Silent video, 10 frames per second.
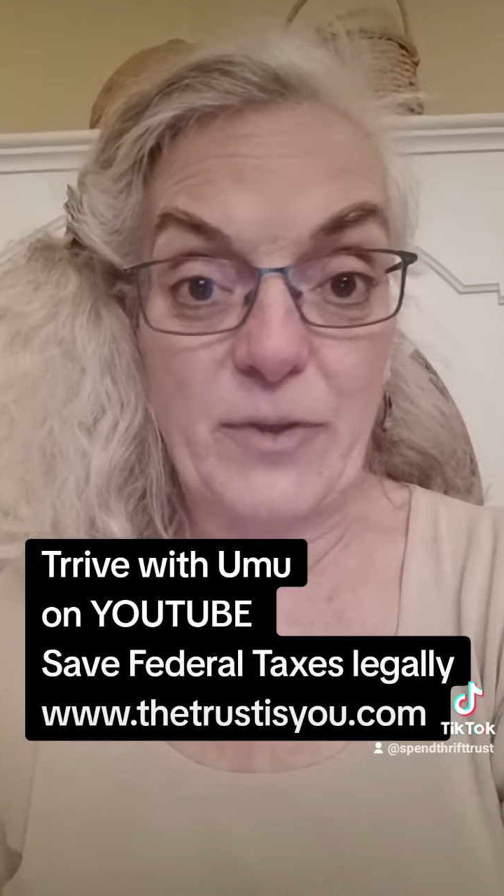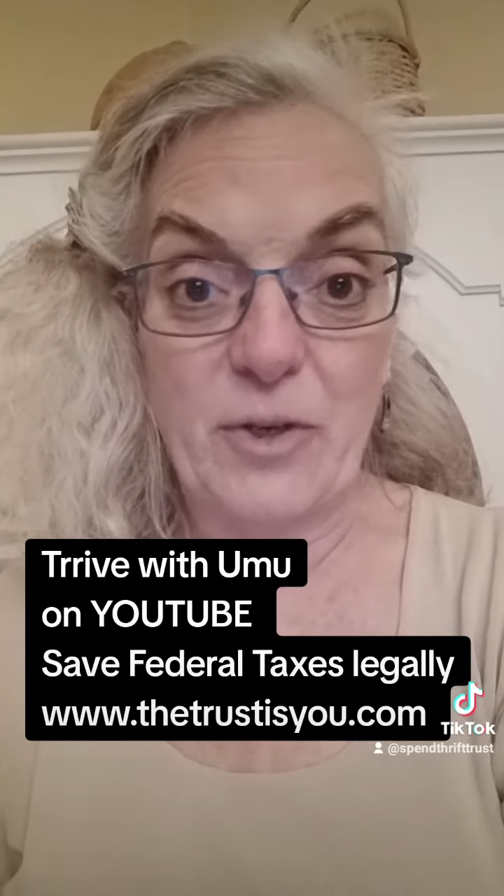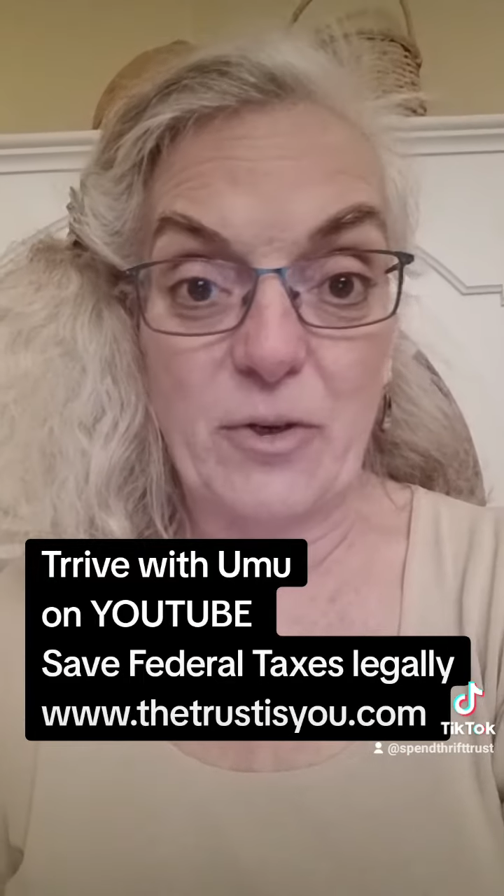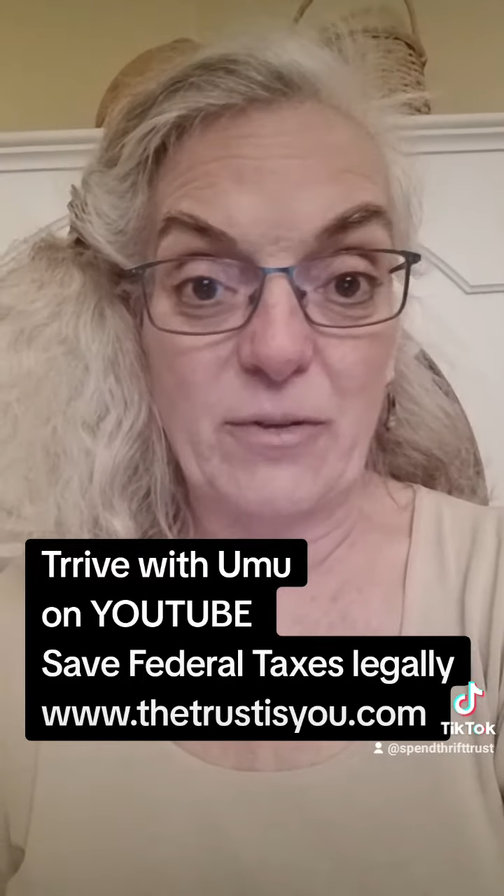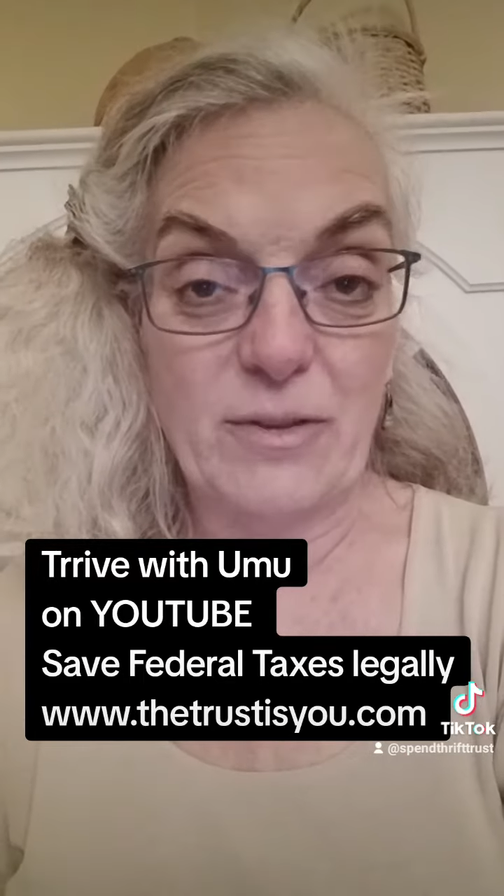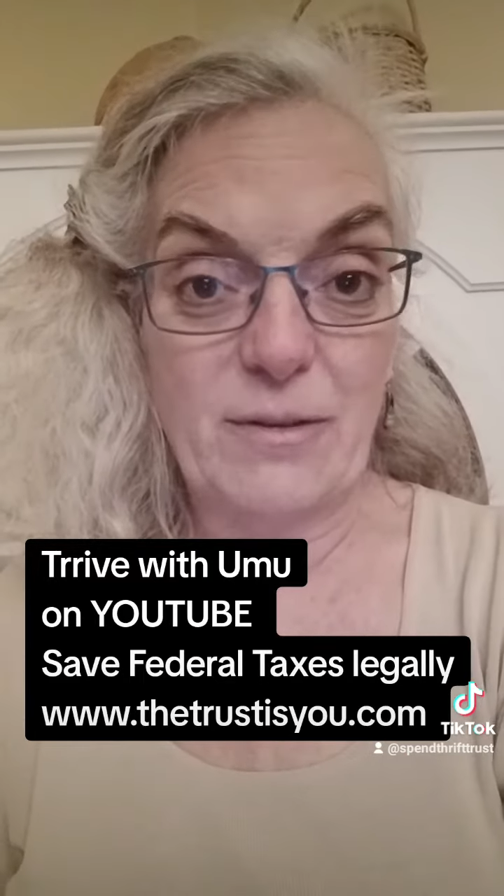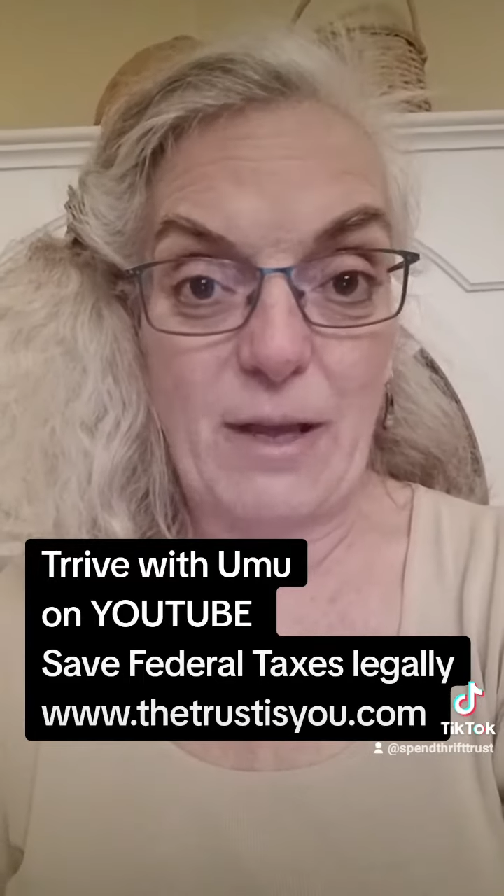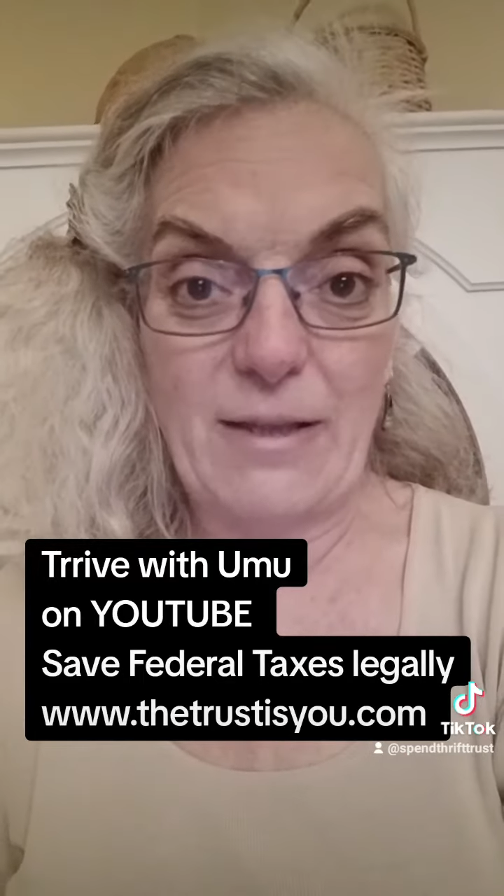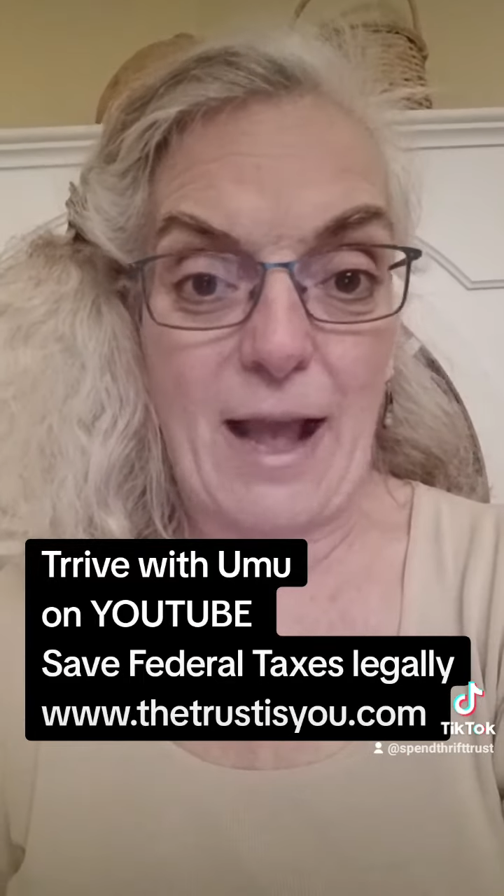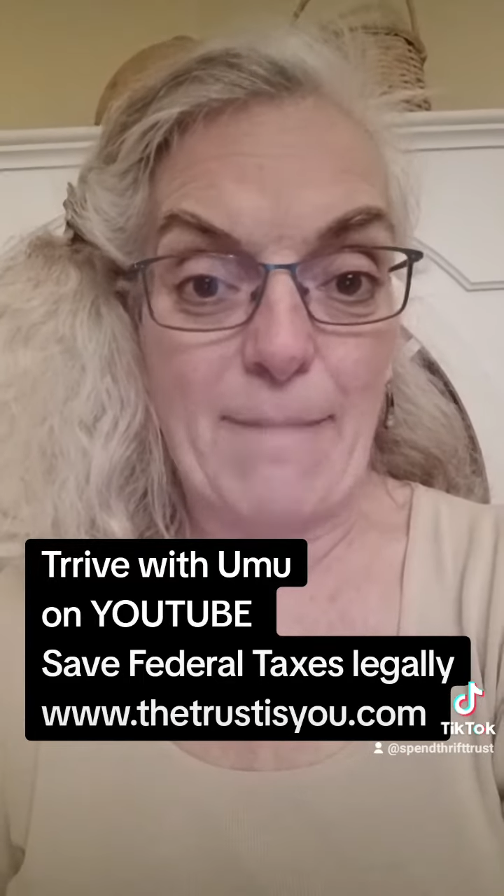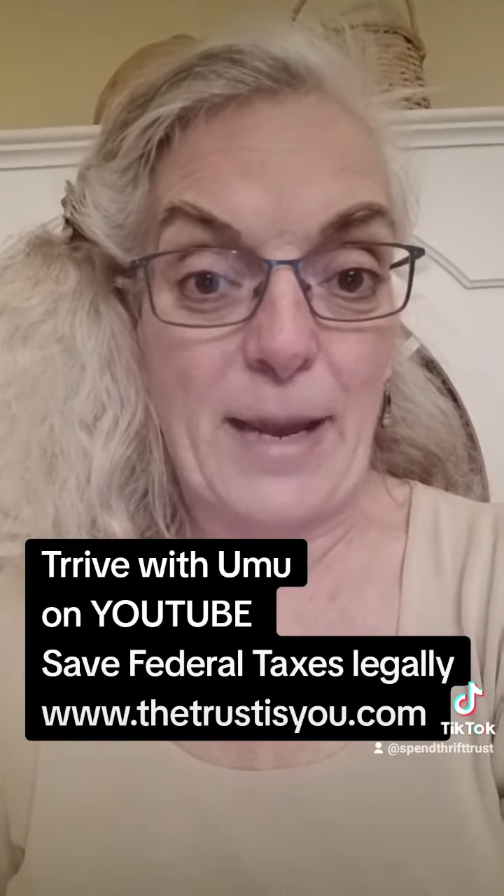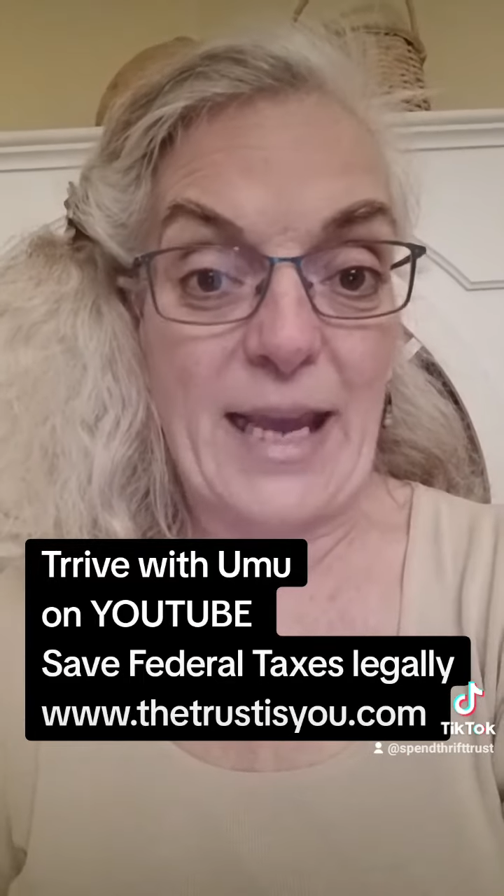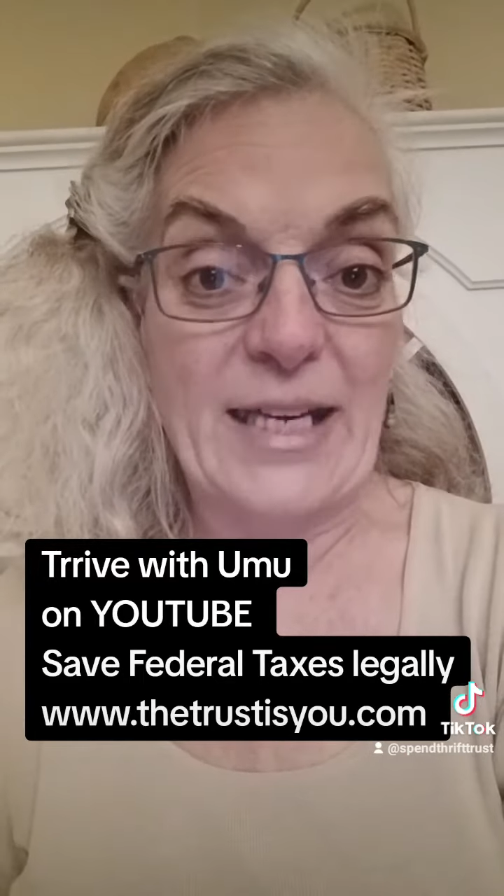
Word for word: you'll not pay